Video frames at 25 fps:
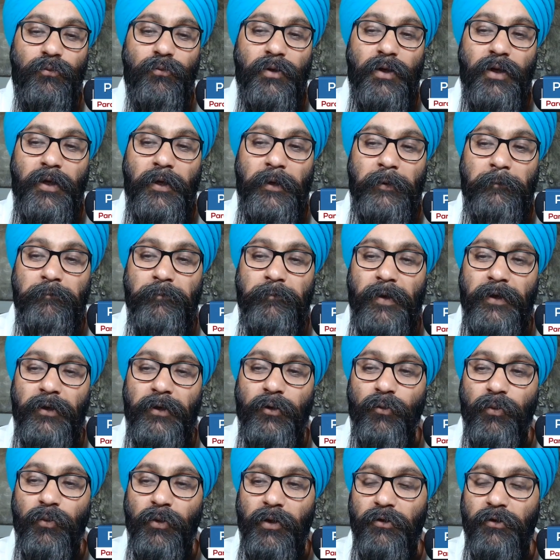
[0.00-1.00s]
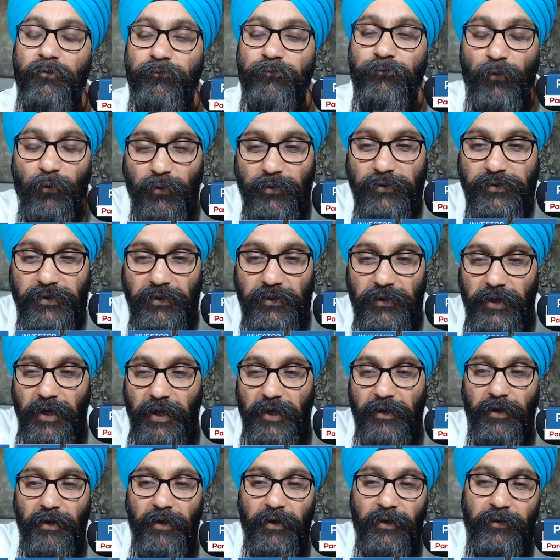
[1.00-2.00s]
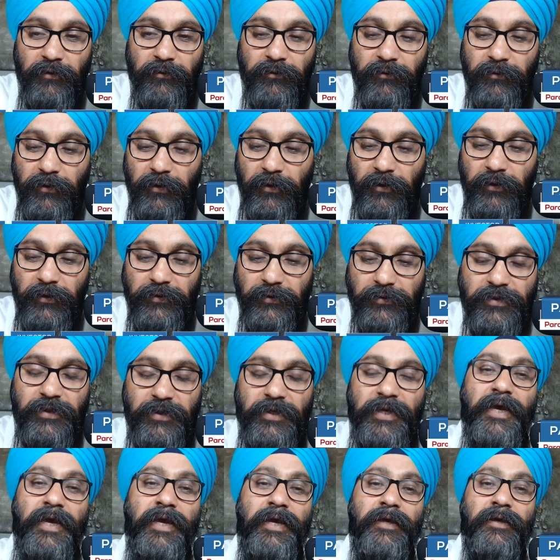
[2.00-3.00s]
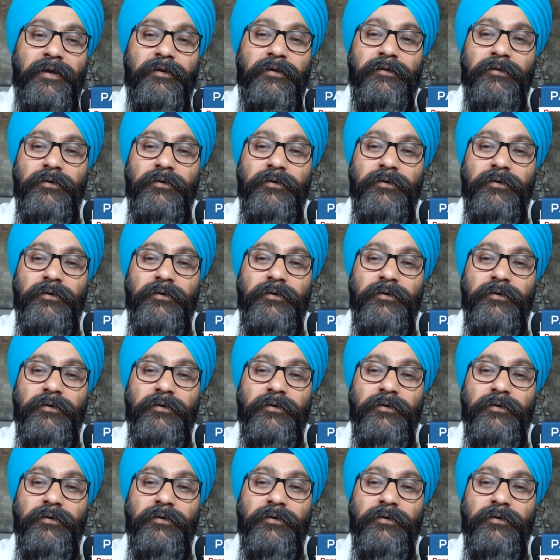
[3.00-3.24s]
I know we're going to focus a lot on today.